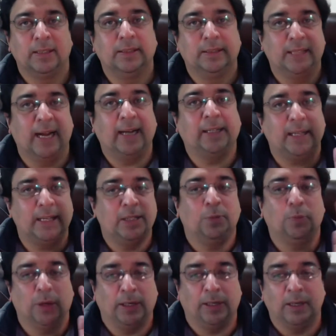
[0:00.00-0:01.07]
That is
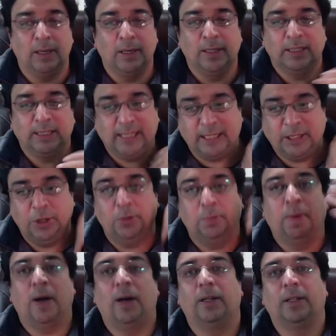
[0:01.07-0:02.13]
what sets you
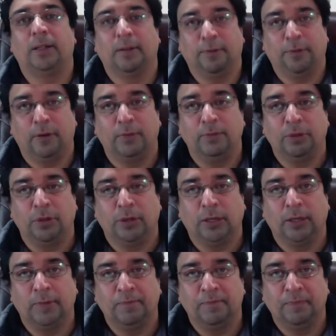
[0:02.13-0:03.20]
apart from your,
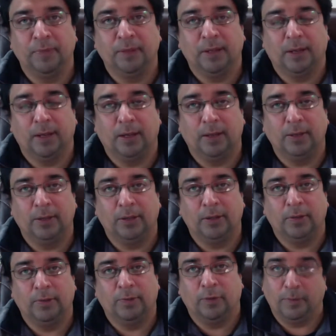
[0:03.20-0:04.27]

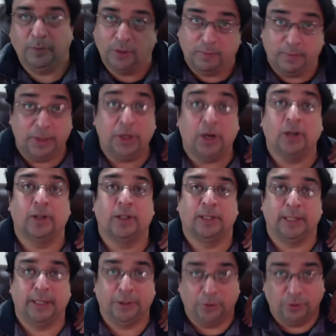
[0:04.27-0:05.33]
from your
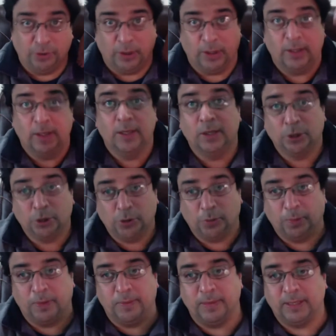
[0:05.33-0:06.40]
mediocrity to your
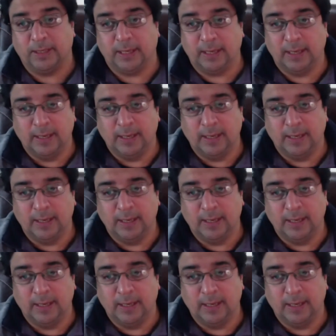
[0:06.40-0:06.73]
supremacy.